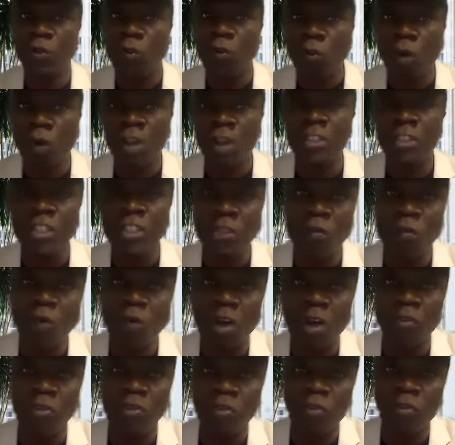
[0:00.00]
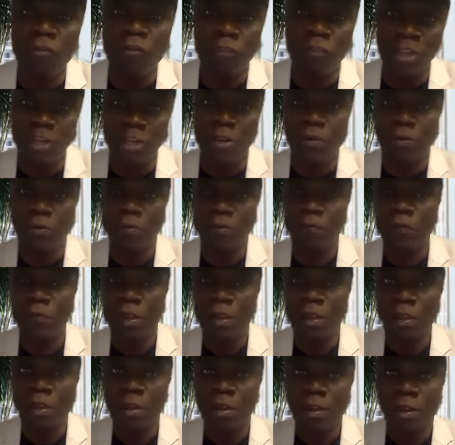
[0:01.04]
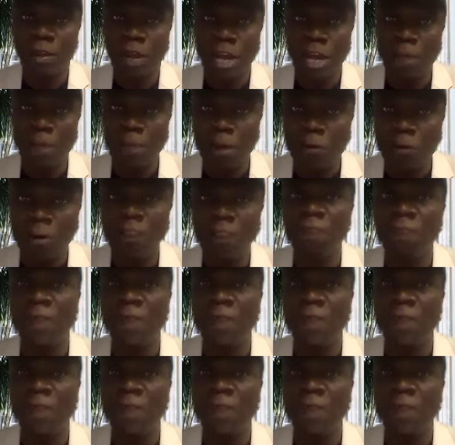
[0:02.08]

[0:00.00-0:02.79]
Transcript: watch the walkthrough video by one of my